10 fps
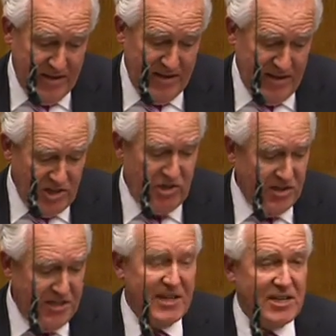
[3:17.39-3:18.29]
The answer
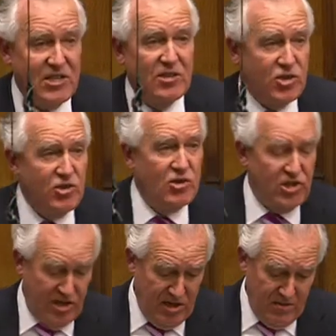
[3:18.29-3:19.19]
is yes, in the short
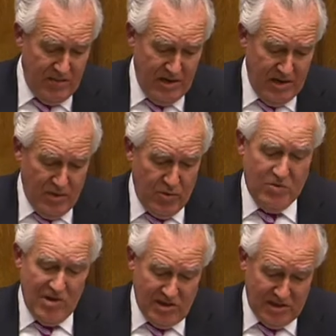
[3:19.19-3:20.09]
term we
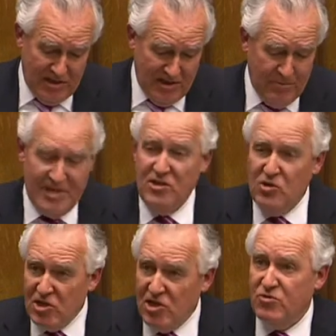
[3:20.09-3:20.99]
would, but in
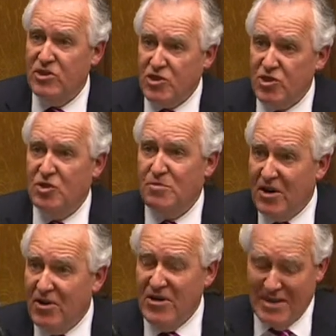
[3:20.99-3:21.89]
order to reduce
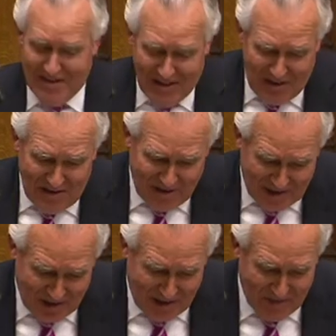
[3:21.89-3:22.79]
borrowing in the longer
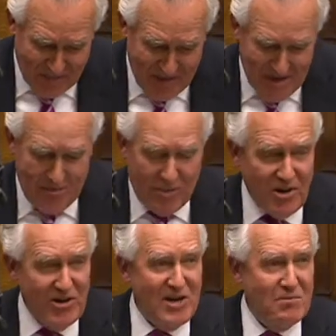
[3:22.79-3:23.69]
term.
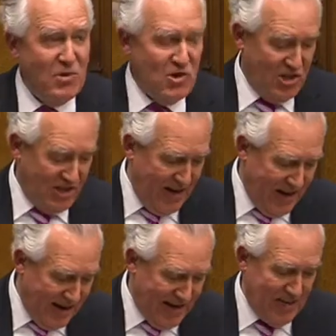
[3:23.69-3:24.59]
Borrowing more
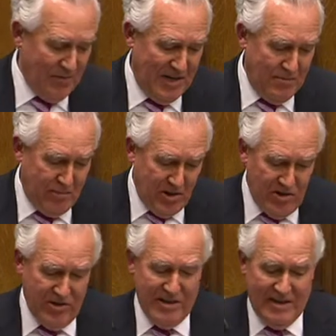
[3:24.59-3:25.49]
today can mean
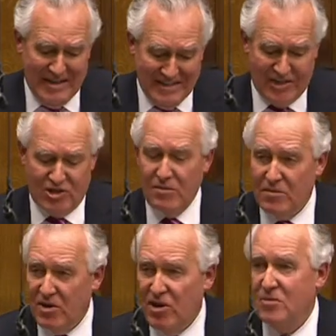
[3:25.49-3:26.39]
borrowing less
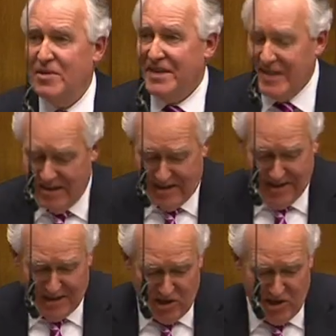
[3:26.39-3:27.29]
tomorrow by getting the
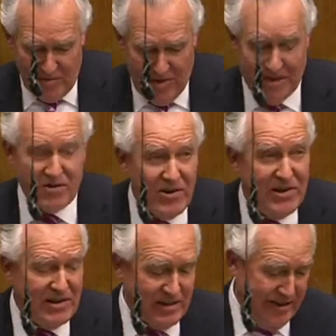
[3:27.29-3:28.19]
economy
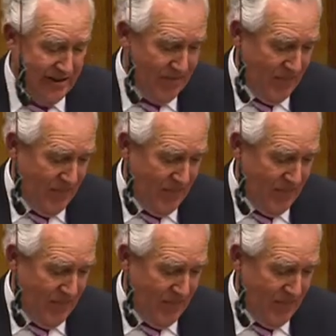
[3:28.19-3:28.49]
growing again.